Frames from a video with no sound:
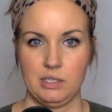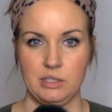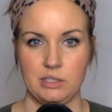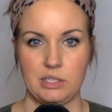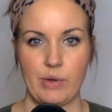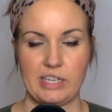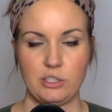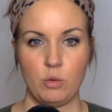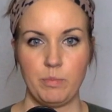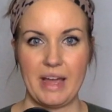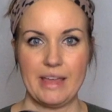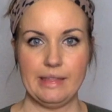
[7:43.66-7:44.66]
so I
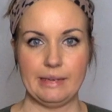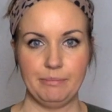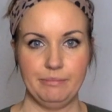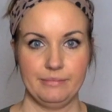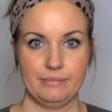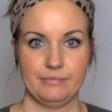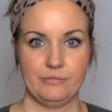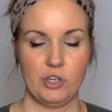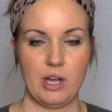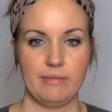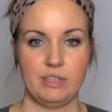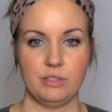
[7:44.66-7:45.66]
don't buy them.
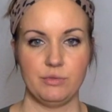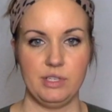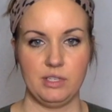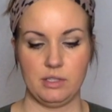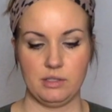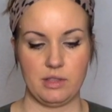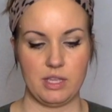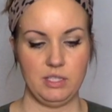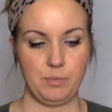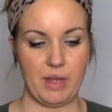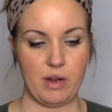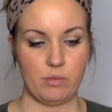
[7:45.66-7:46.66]
For obvious reasons.
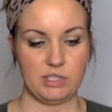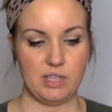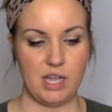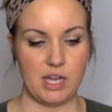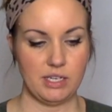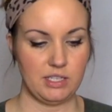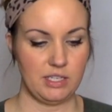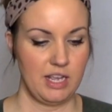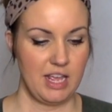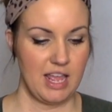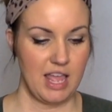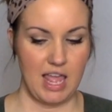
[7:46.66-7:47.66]
This pair was not,
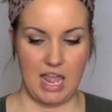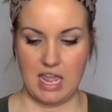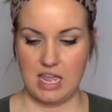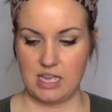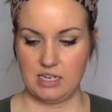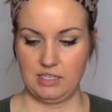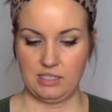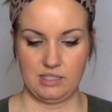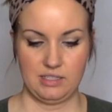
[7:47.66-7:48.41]
and